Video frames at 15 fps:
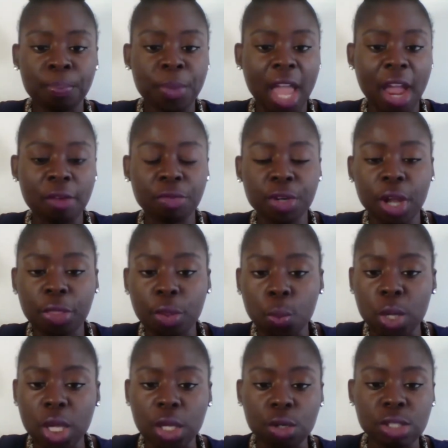every other
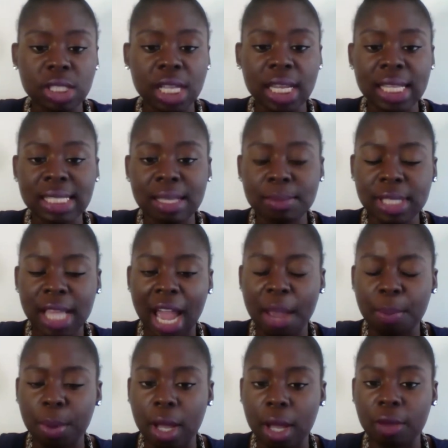week, you're sending some
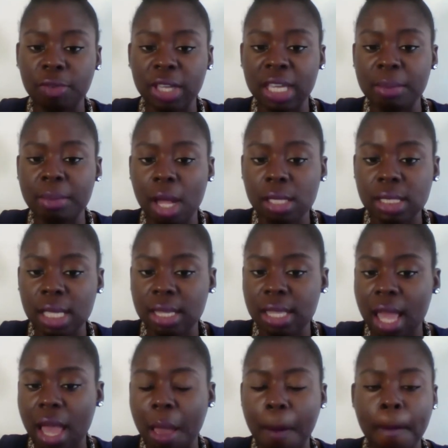type of email to
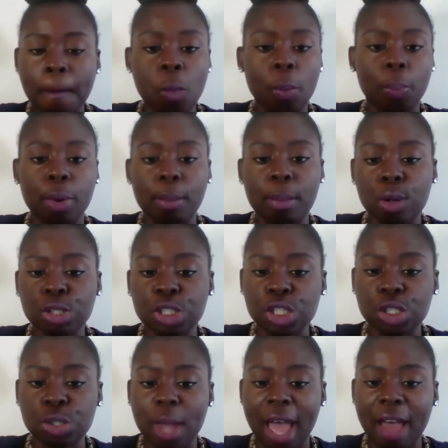them, what
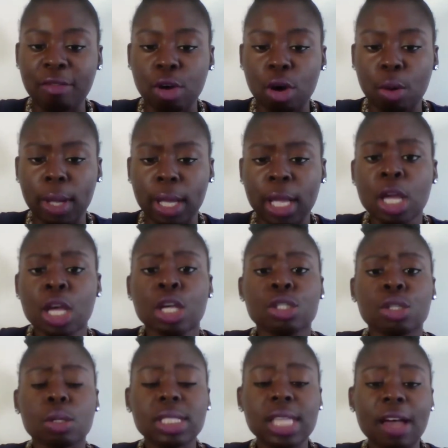promotions you have going.
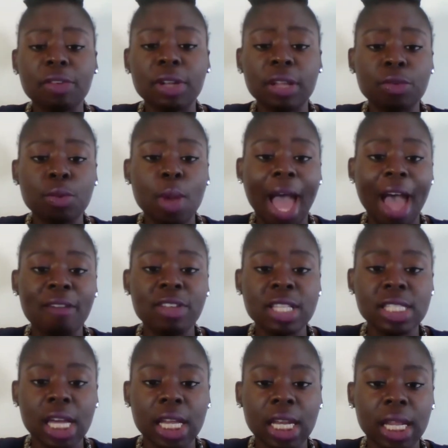So definitely, if you
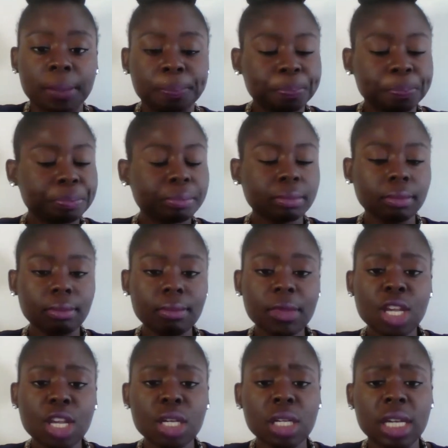haven't done it,
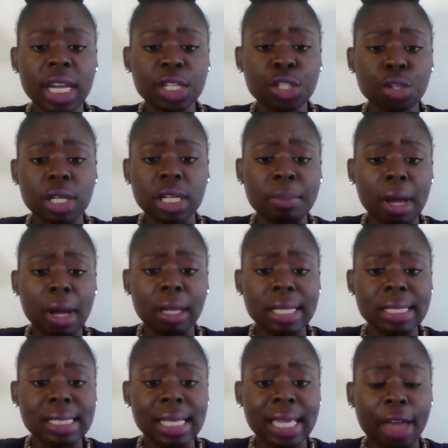get your email
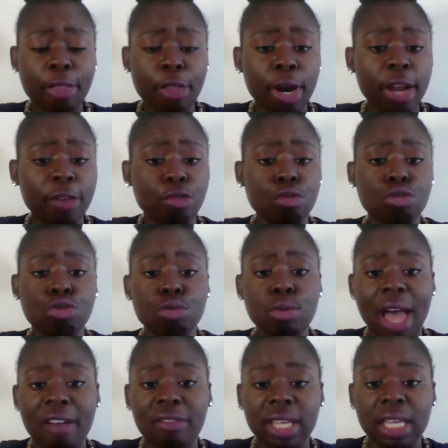list together. If you do
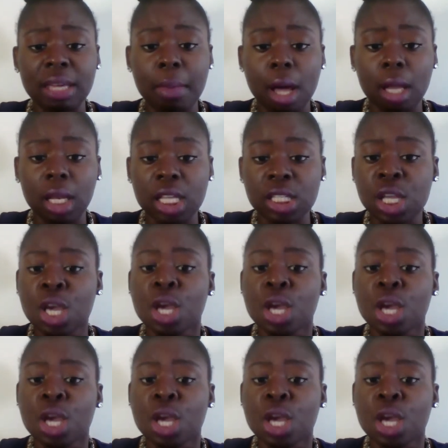have an email list,